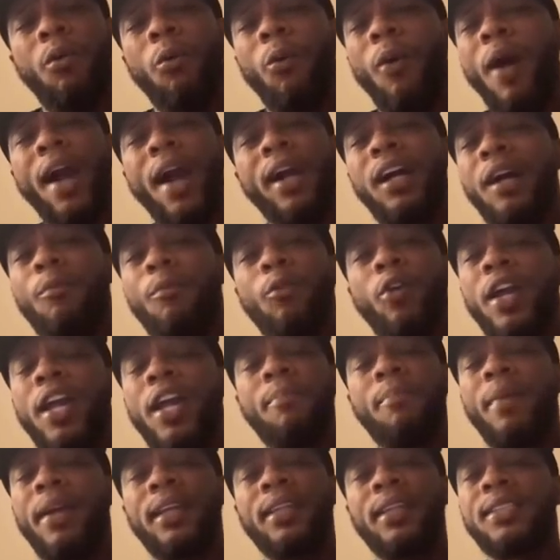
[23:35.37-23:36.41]
Why come on
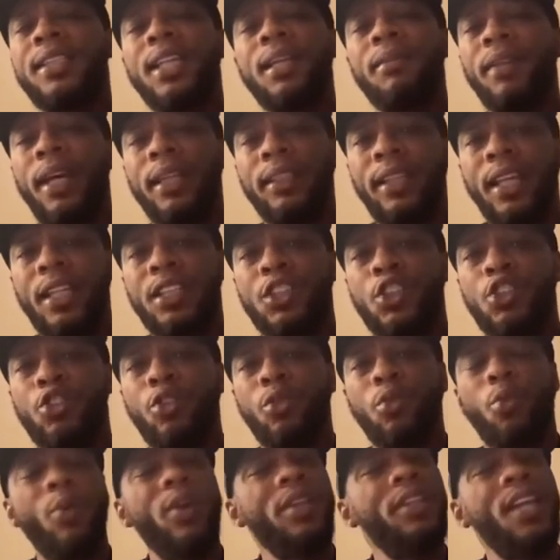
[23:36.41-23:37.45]
here and make it seem like that's
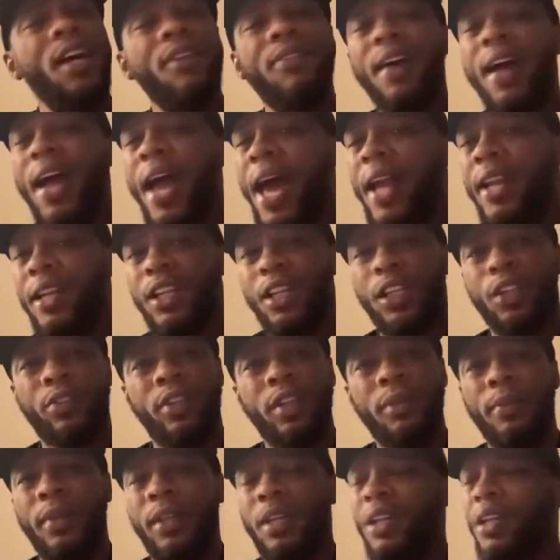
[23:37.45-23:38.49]
true? We never had an
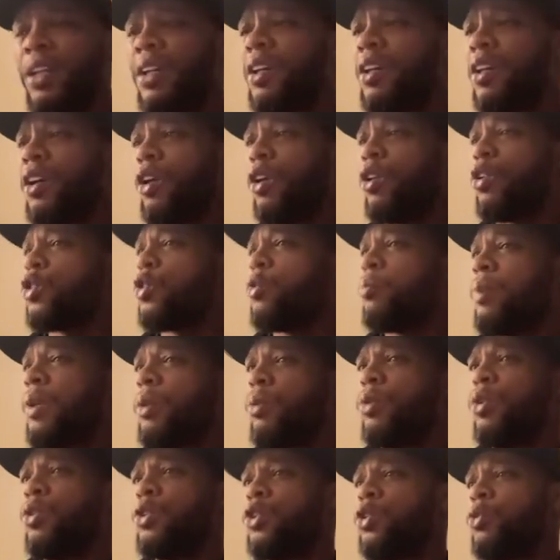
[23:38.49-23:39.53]
agreement. Oh, you be
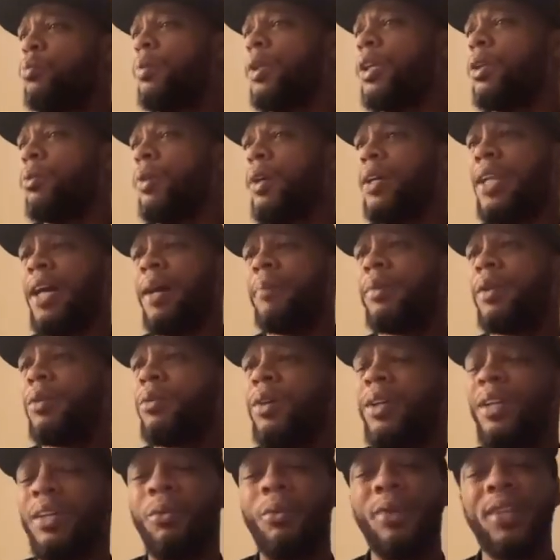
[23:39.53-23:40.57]
with who you be with and I be with.